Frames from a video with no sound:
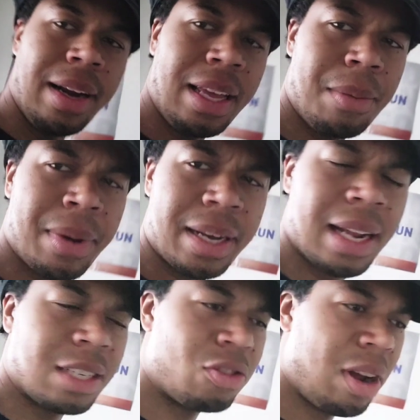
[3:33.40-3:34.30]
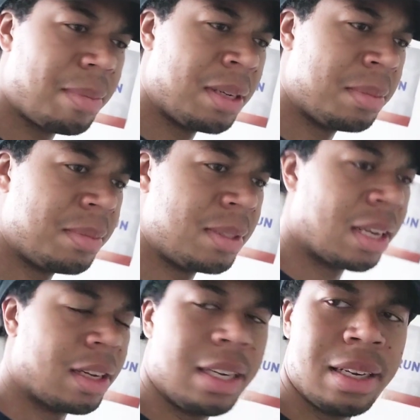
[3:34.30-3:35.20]
did he pick that strap up,
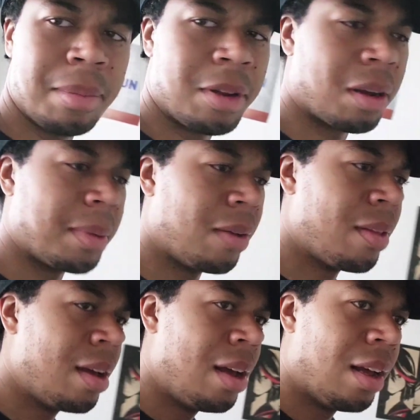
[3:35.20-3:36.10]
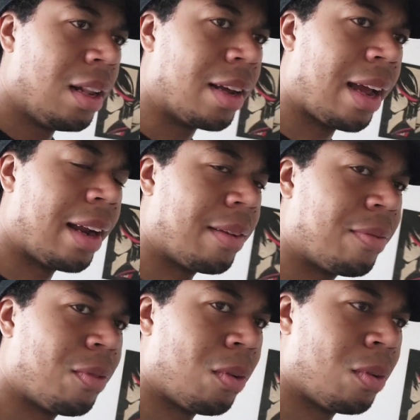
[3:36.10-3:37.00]
the gun I'm talking about, look at
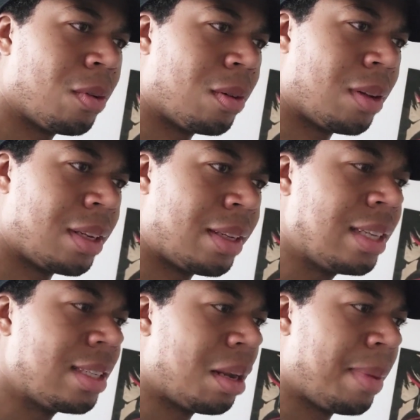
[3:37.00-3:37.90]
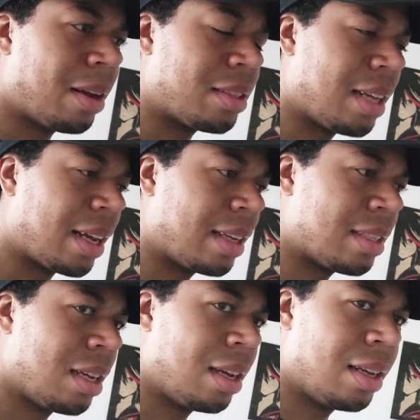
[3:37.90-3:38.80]
it for a decent amount of
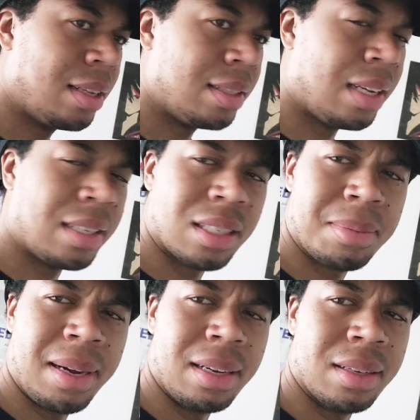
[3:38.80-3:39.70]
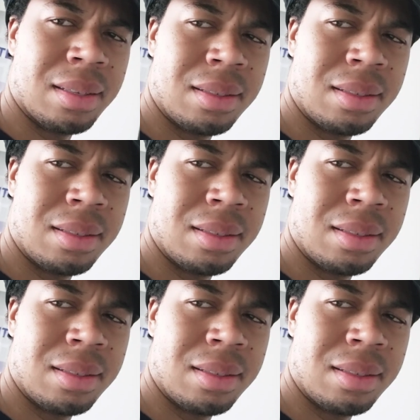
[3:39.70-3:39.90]
seconds, then just smiled?